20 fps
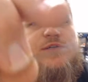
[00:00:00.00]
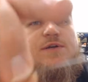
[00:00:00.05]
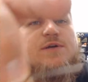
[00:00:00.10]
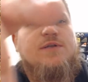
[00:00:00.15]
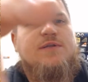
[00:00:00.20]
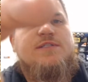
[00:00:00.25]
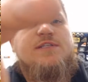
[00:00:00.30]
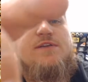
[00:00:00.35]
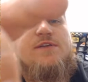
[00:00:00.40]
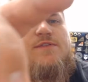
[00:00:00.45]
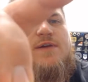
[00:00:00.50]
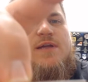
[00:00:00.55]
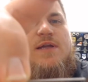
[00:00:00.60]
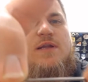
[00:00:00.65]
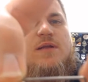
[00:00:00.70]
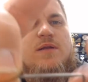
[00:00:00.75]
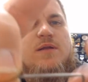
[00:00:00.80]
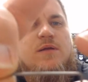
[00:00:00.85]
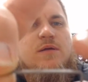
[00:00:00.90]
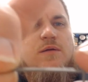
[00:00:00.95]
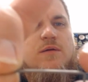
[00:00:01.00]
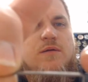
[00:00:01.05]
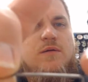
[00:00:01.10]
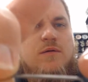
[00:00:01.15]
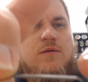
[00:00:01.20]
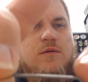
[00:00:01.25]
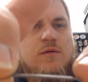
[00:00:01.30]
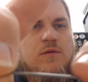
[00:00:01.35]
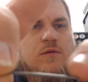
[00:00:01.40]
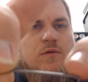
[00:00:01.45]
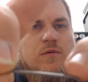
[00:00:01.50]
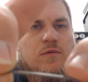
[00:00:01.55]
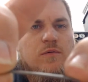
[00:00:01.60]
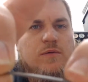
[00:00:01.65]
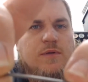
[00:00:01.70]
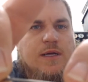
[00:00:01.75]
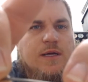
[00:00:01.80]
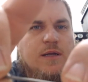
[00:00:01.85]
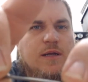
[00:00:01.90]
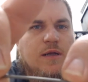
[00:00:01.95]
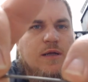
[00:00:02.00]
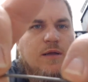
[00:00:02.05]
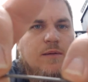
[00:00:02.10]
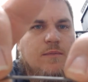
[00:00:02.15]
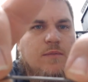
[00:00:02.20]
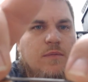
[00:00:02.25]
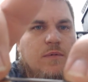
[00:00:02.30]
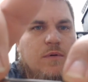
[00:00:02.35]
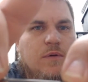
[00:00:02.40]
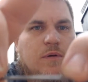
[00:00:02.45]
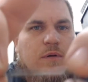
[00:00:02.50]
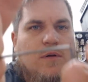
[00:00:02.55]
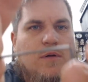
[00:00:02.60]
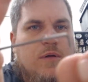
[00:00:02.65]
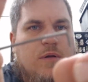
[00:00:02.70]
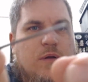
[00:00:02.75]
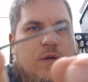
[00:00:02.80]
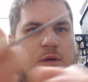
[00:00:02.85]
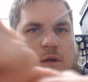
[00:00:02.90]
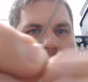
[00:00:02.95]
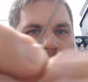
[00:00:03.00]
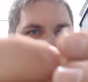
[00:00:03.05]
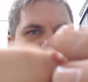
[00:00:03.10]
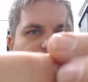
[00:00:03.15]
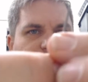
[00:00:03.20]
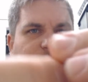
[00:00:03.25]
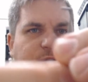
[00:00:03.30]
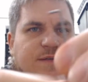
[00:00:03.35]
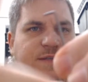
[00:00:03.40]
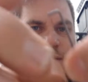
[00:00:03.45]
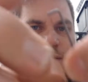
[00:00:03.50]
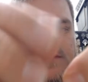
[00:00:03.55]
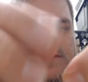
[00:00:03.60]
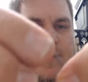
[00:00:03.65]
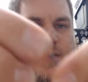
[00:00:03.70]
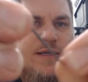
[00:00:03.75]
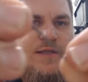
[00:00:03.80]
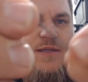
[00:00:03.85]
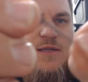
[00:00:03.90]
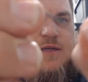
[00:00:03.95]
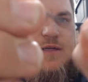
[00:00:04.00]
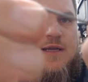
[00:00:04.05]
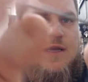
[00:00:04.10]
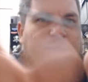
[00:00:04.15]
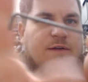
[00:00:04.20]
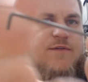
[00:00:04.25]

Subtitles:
let's see if I can hold that up and see if you guys can get it